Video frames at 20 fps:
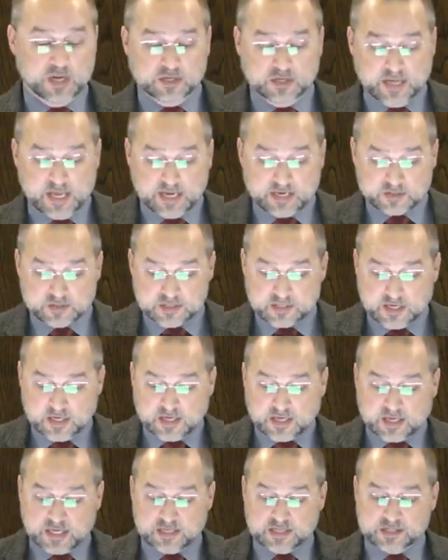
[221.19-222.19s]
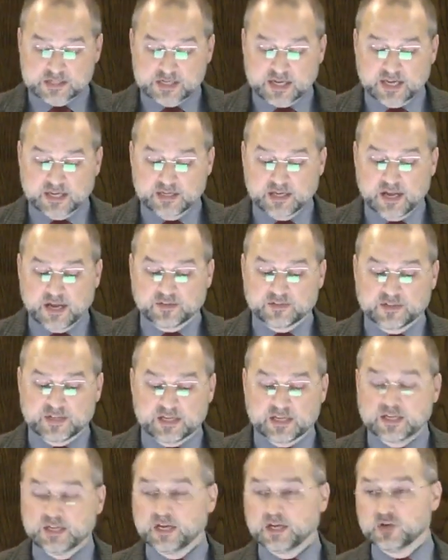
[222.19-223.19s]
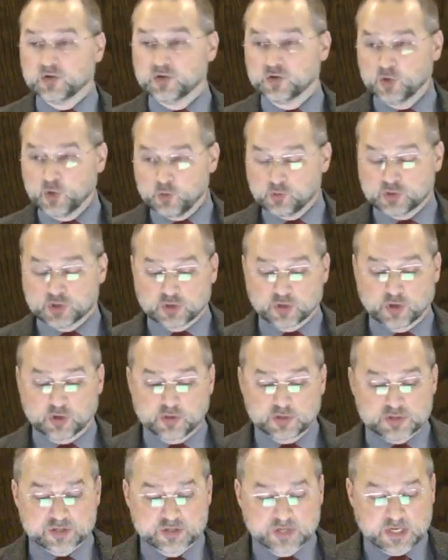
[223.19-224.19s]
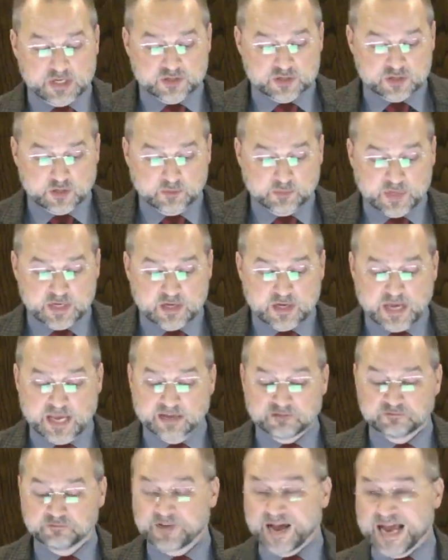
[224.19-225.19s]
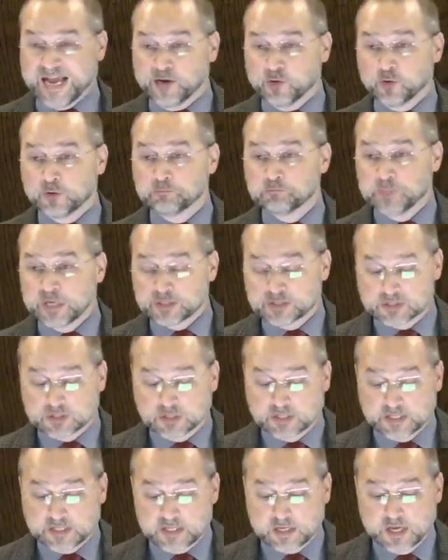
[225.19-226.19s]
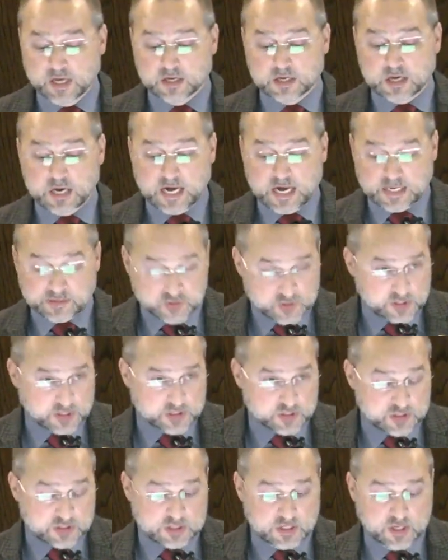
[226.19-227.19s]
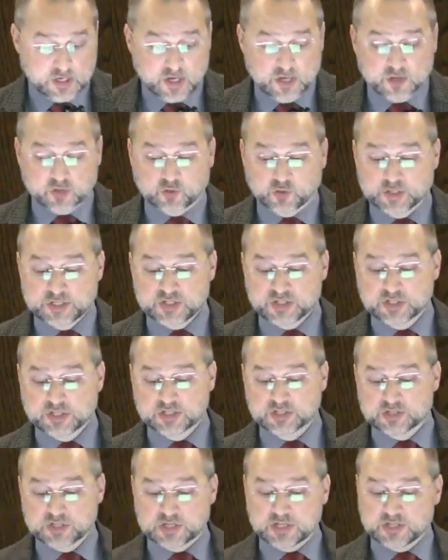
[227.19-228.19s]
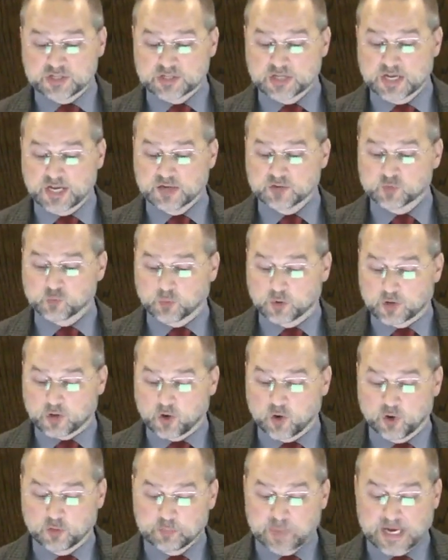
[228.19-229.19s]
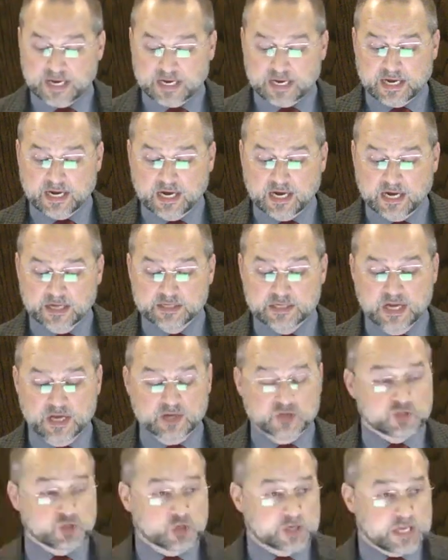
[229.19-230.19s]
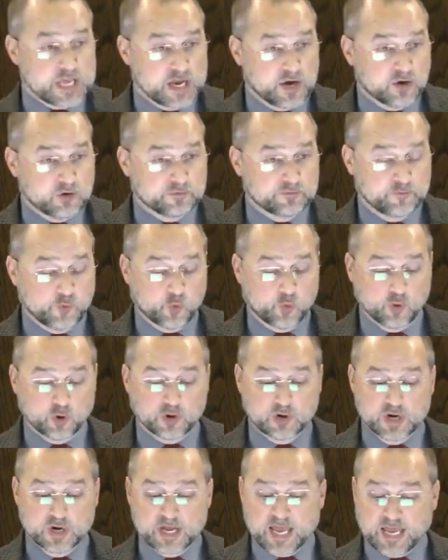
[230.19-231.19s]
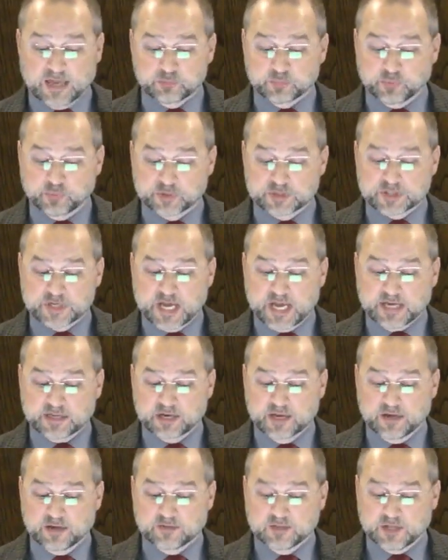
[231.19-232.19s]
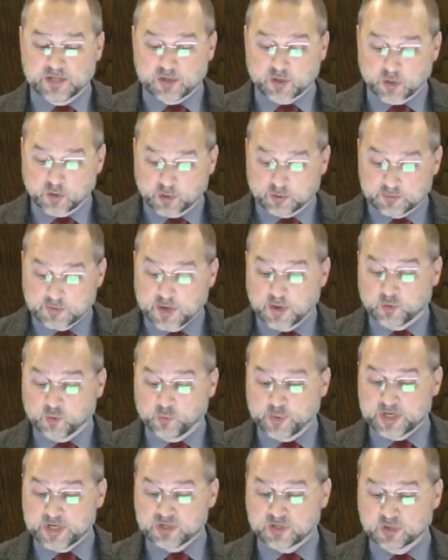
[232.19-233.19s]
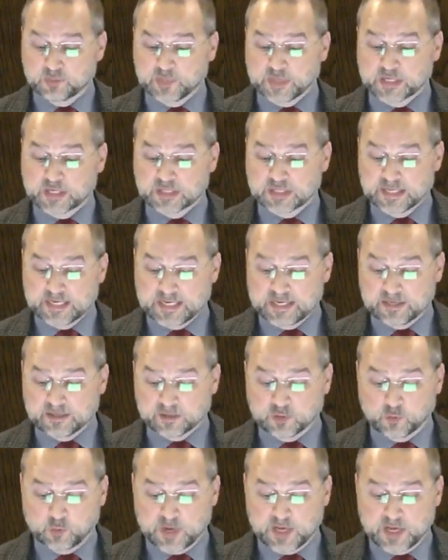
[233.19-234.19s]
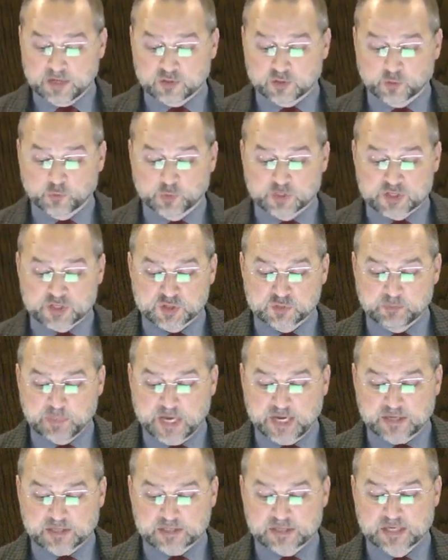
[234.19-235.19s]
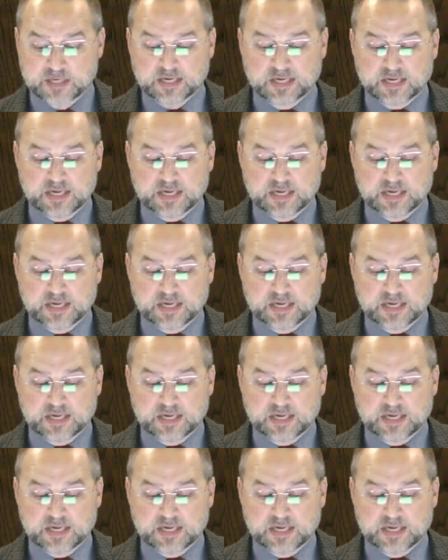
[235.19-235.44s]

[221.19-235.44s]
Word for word: Next, he said the new church needs to be environmentally conscious. Christians, he says, were called by God to care for and protect the earth. We should be leading the way to respect